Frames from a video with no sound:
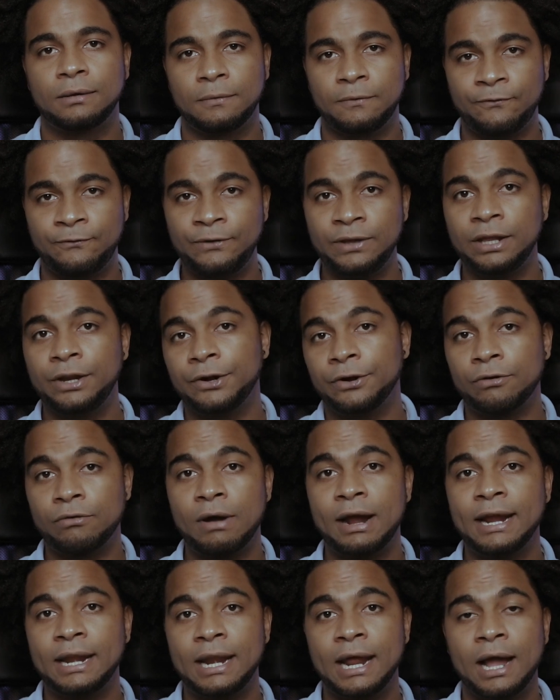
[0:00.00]
video
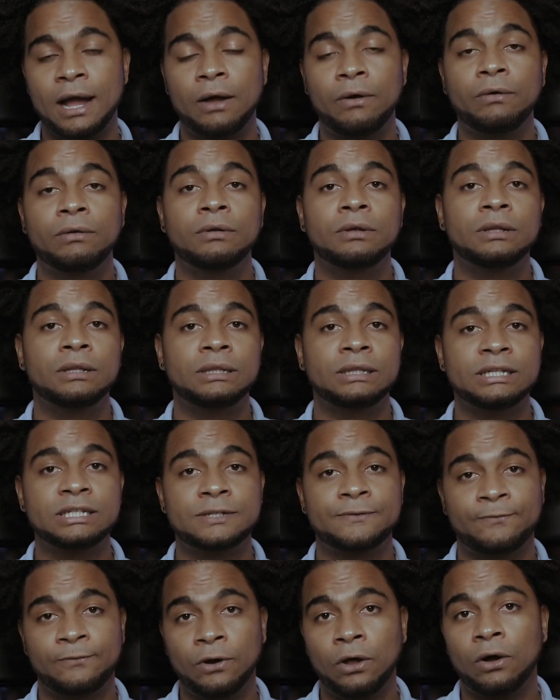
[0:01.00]
right now,
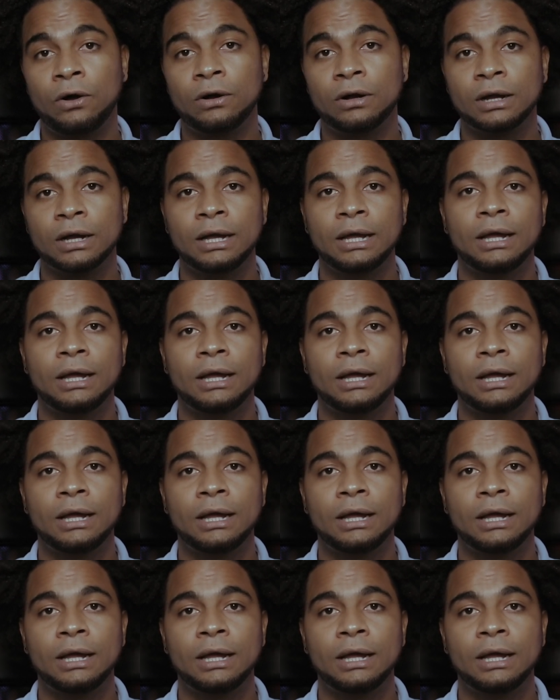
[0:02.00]
this vlog,